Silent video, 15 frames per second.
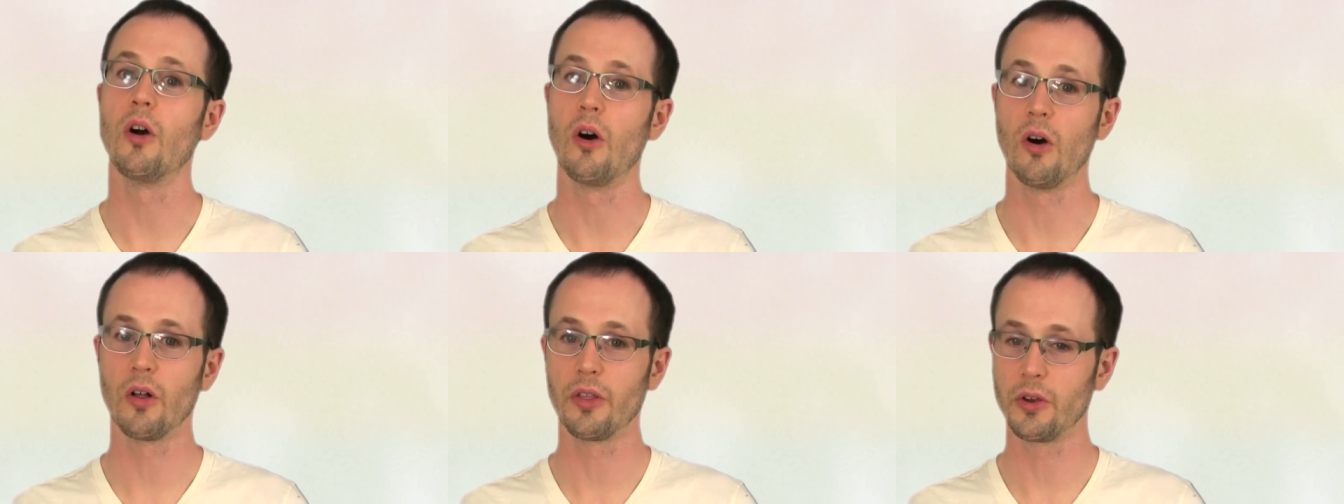
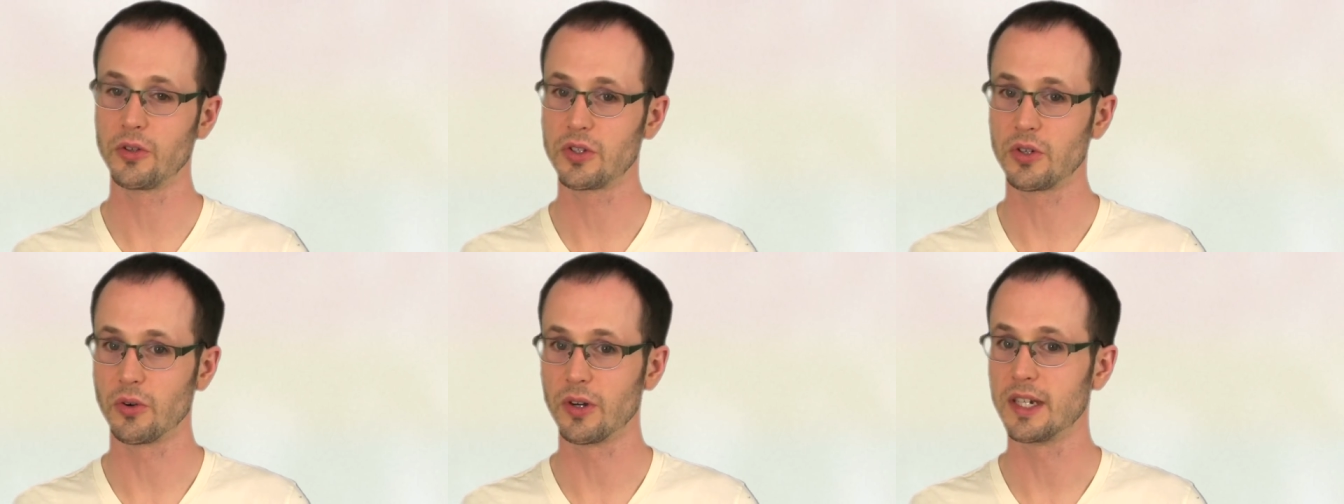all
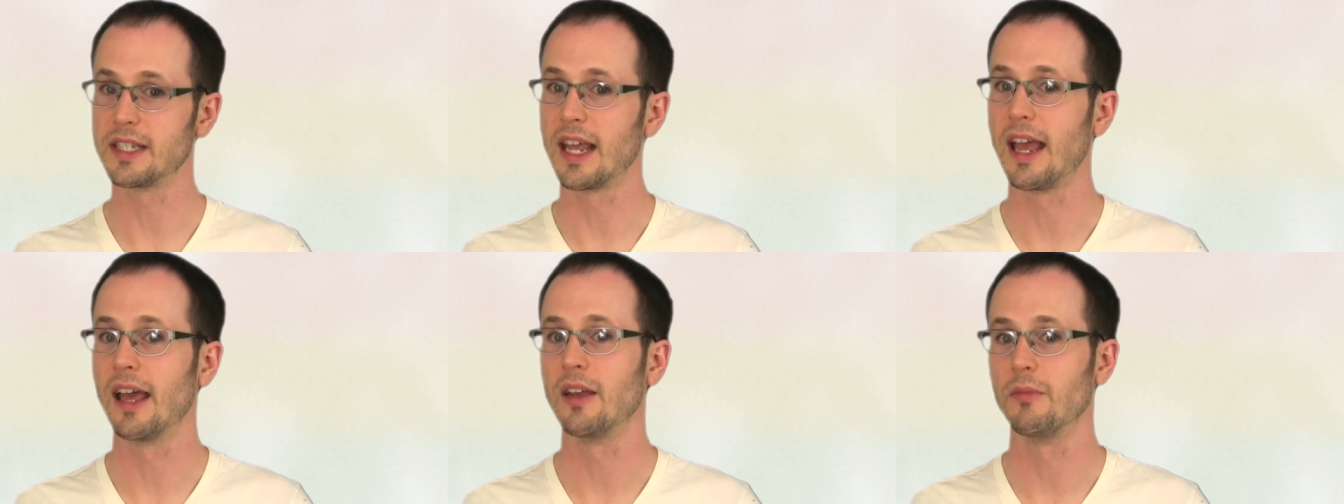those stories
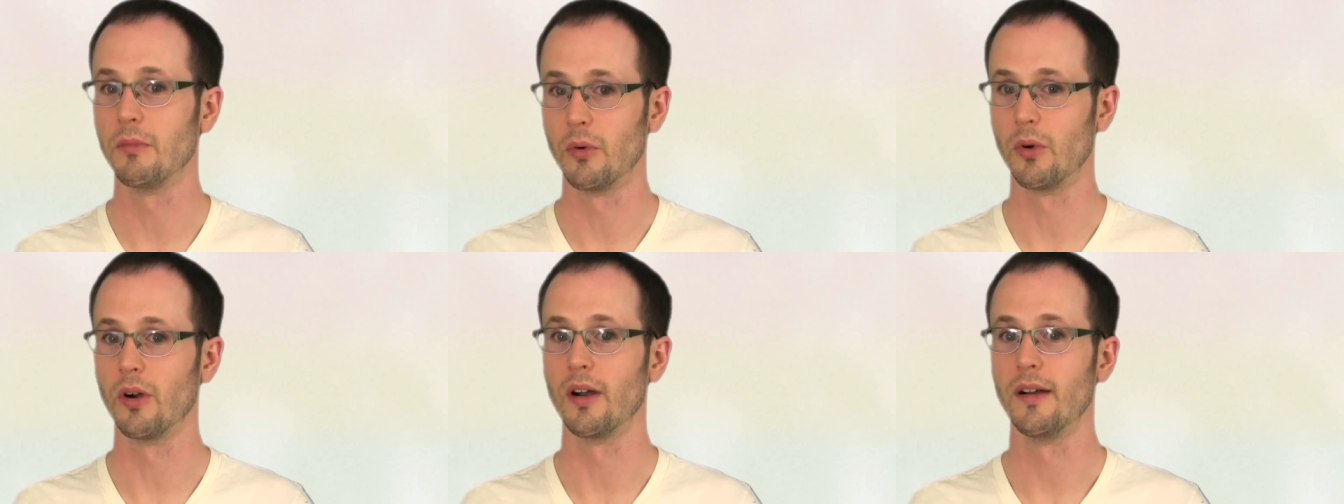and
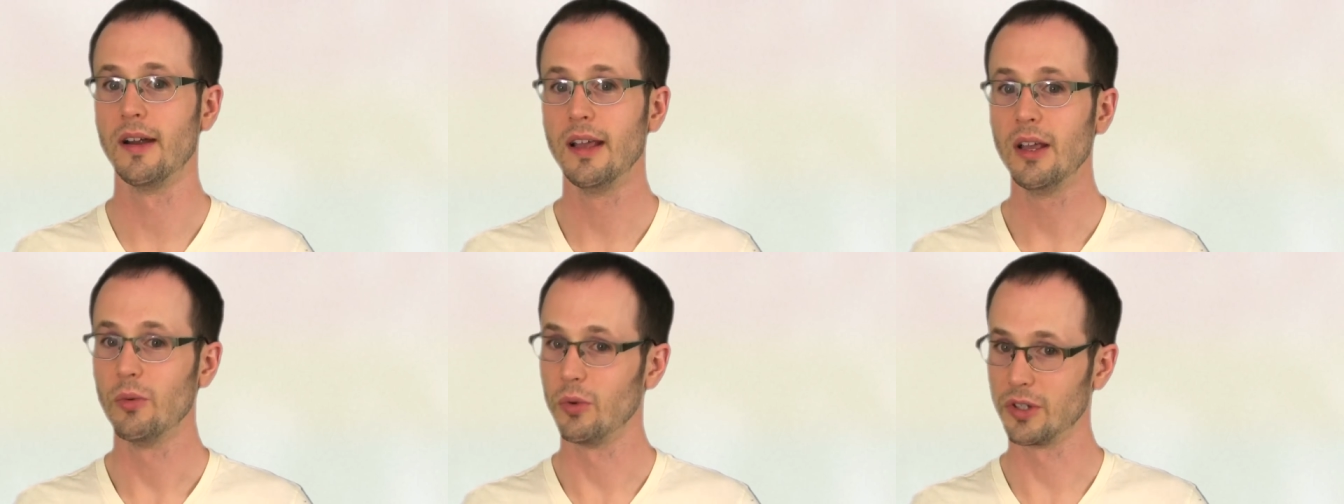more.
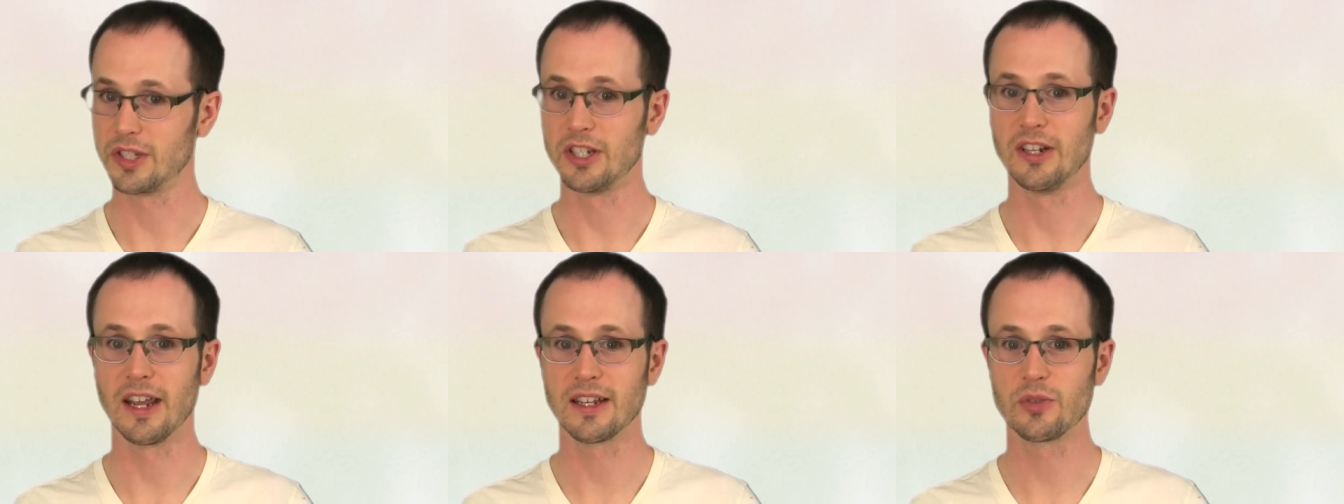We'll
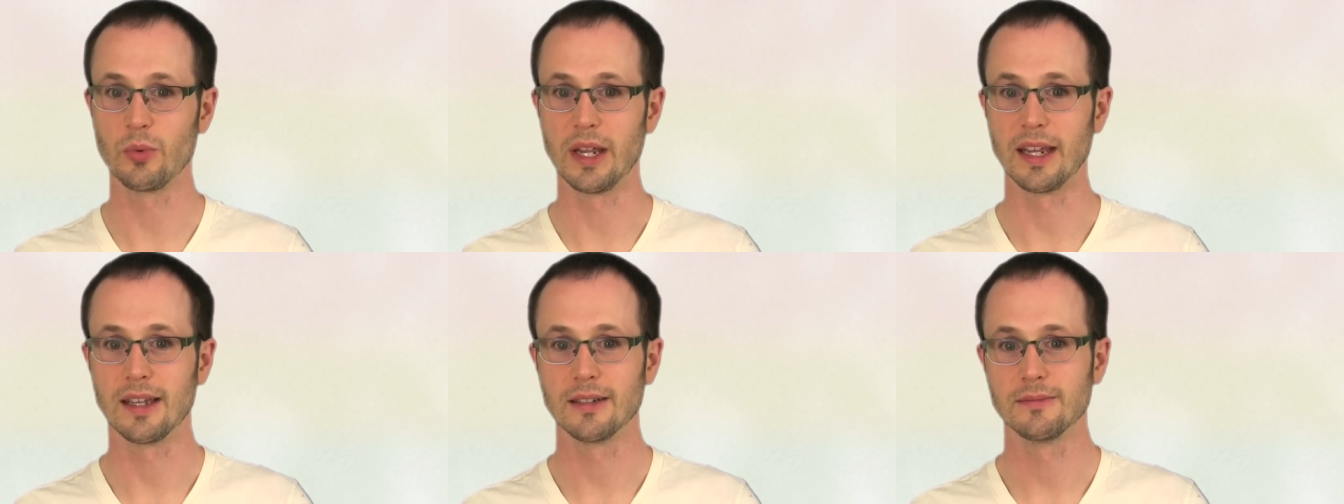see you next
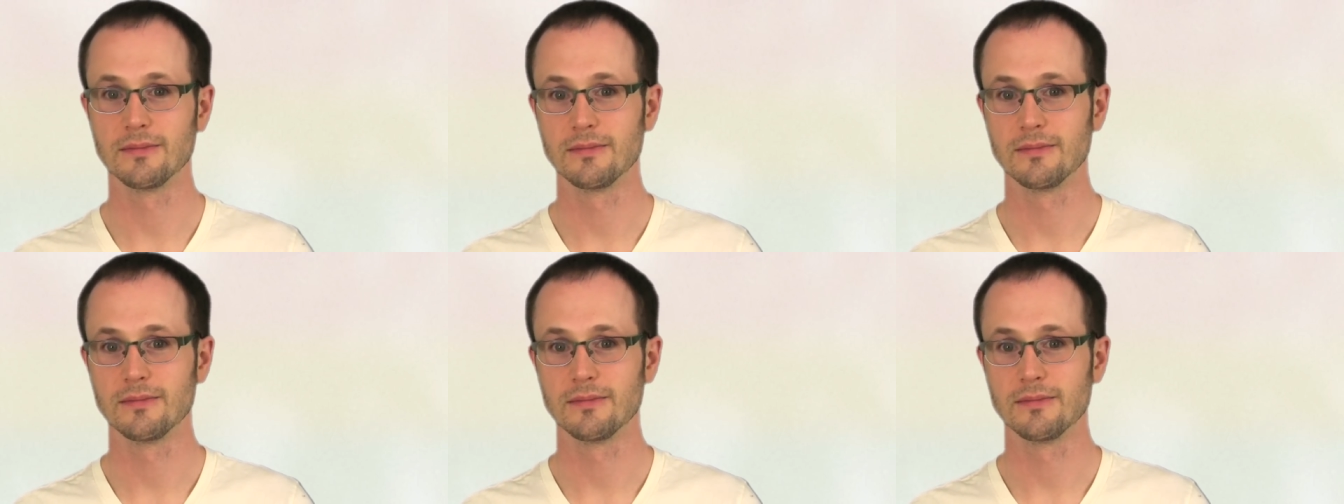week.